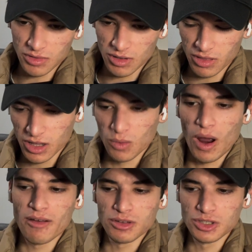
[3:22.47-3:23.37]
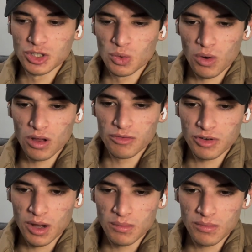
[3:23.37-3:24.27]
the arrival in the New World
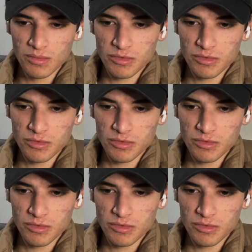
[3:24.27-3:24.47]
from